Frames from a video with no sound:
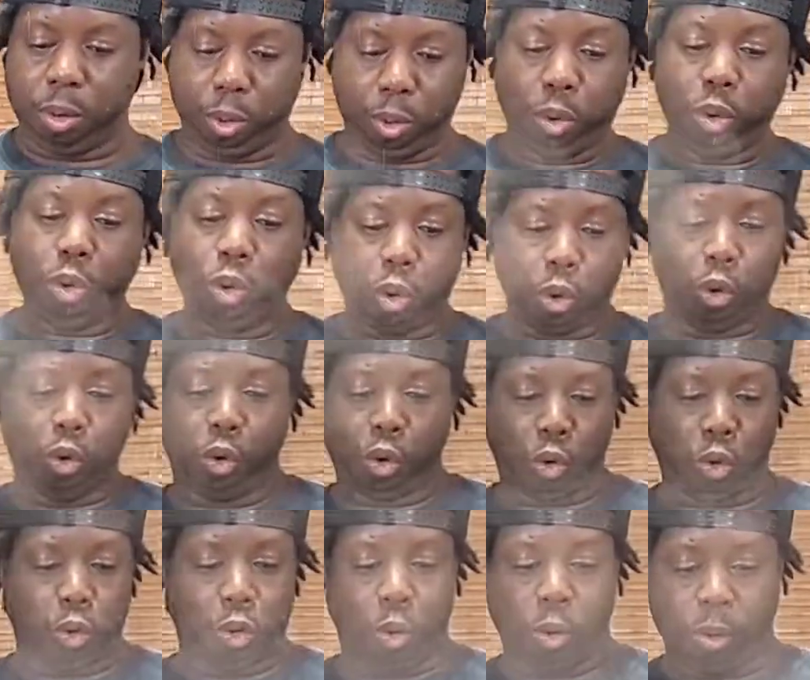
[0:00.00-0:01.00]

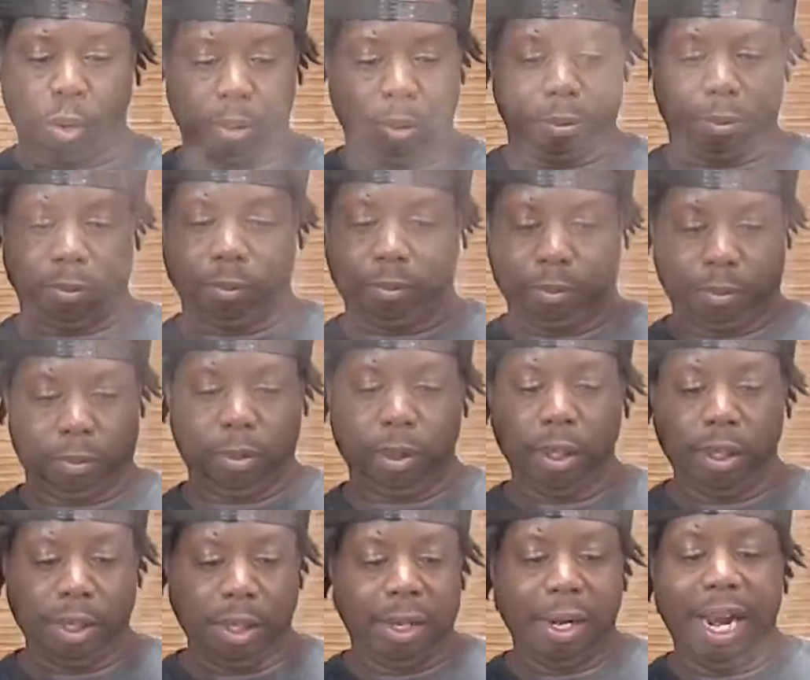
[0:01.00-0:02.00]
Woo!
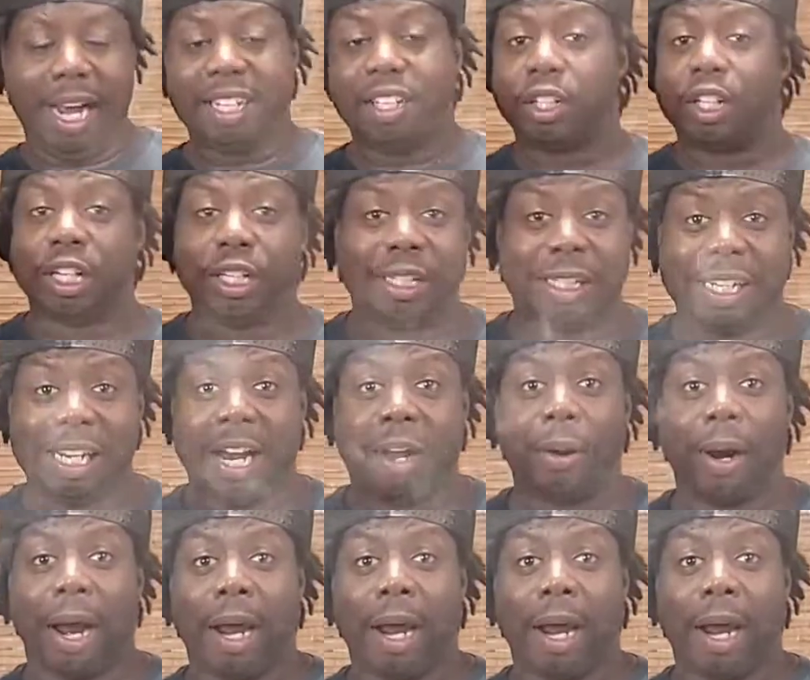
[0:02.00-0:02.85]
That's a good sound.